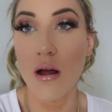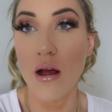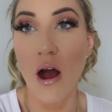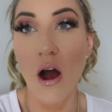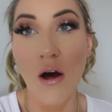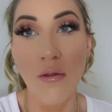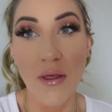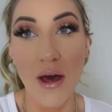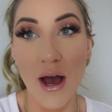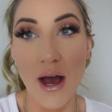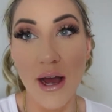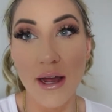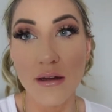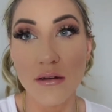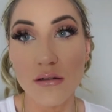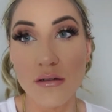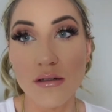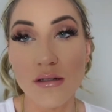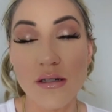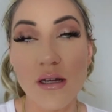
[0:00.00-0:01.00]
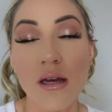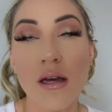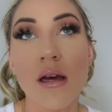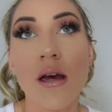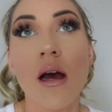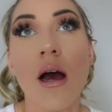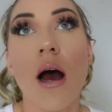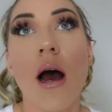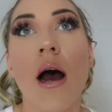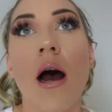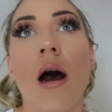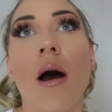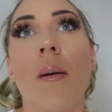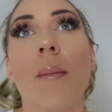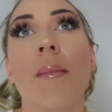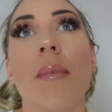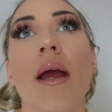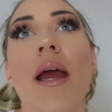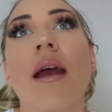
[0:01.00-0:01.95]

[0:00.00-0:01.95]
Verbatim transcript: on the aisles um,